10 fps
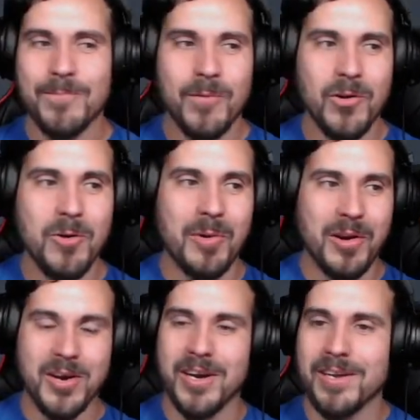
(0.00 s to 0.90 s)
Oh my
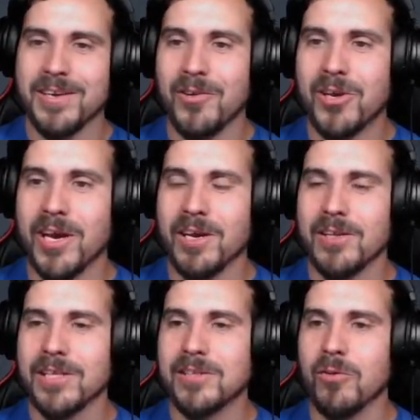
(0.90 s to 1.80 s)
god. Okay,
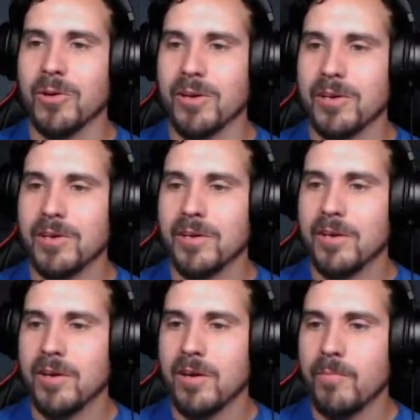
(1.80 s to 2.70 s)
that's annoying.
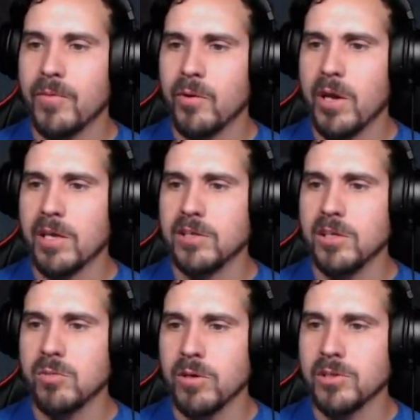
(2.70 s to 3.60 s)
Wait, is he
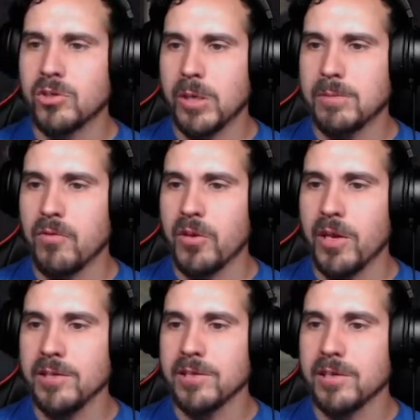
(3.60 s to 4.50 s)
just walking straight through the desk?